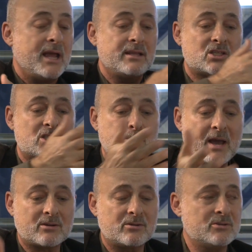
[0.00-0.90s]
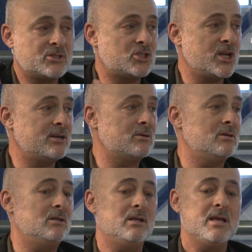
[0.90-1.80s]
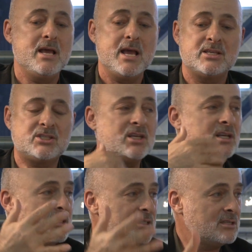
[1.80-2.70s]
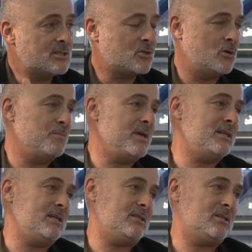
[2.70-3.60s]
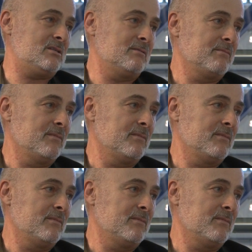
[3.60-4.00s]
Inspectors general, citizens committees.